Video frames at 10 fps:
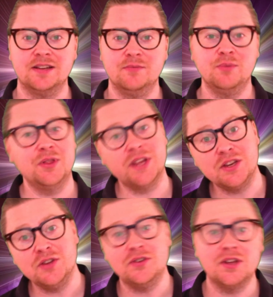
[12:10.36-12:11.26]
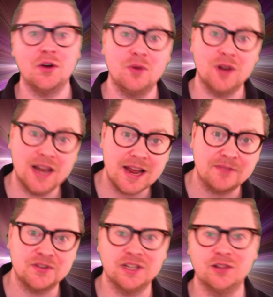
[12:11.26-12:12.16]
but then you'd go
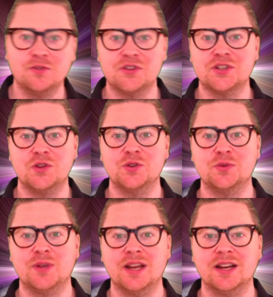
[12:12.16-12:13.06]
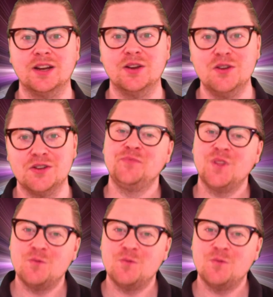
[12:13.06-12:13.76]
left, and a lot of souls were getting lost.